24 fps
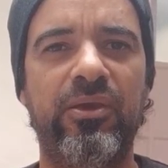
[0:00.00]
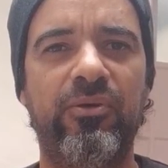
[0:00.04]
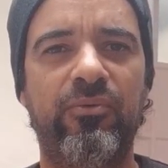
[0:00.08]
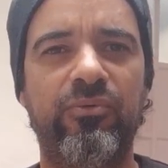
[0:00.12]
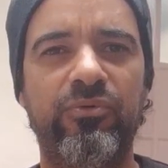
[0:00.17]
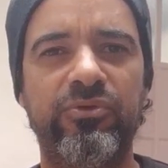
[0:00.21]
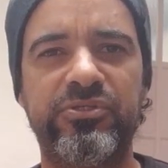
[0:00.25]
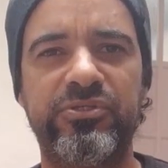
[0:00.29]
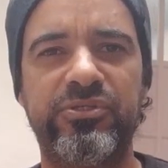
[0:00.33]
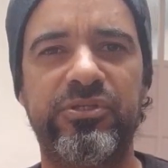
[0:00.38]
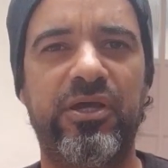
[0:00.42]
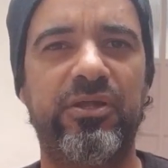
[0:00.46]

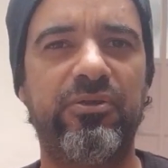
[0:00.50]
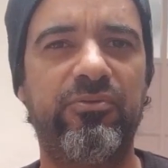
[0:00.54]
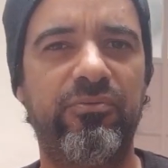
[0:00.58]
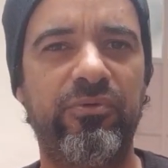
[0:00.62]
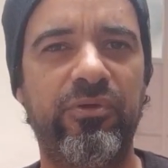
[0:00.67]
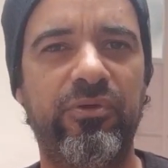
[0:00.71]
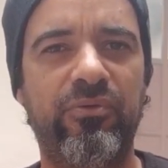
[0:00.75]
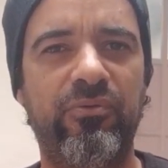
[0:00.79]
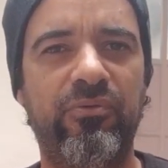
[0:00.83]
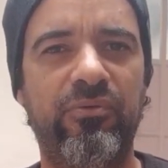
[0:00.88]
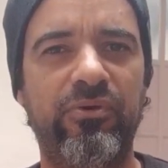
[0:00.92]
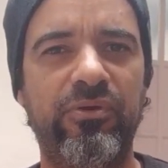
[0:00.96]
would start
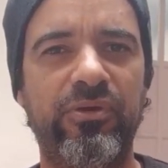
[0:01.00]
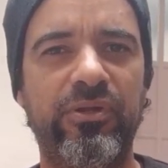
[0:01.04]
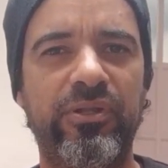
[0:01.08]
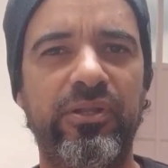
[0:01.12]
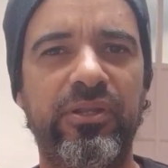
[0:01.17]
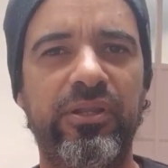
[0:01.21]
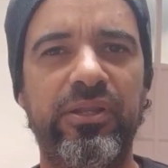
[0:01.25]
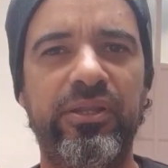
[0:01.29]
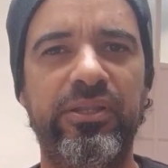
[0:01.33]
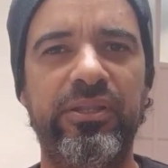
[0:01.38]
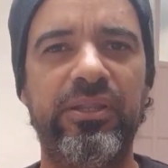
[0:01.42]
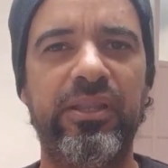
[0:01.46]

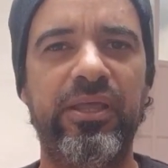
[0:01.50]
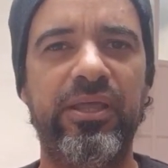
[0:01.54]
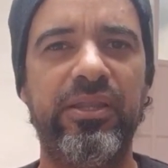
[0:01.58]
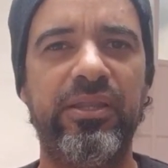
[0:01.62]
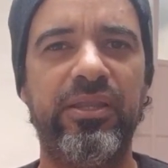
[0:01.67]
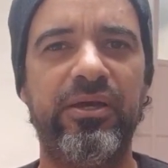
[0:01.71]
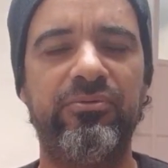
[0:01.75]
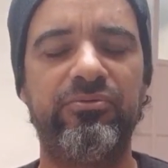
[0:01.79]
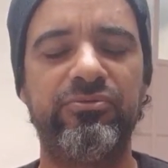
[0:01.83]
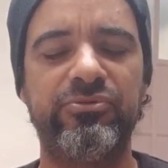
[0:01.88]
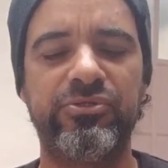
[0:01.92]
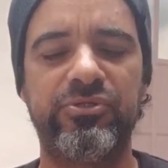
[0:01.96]
recording, and then
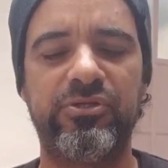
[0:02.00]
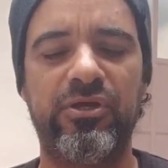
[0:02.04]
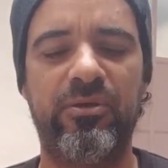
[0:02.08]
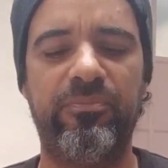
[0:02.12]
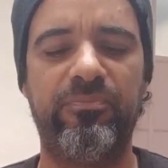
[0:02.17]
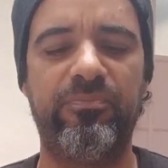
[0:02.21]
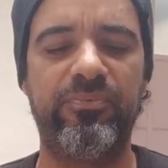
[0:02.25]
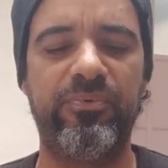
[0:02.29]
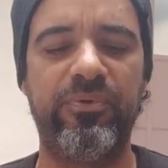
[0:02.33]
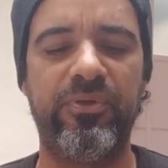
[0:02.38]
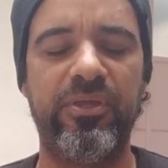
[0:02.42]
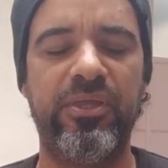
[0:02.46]
I would
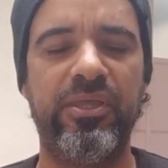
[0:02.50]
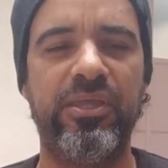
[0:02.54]
stop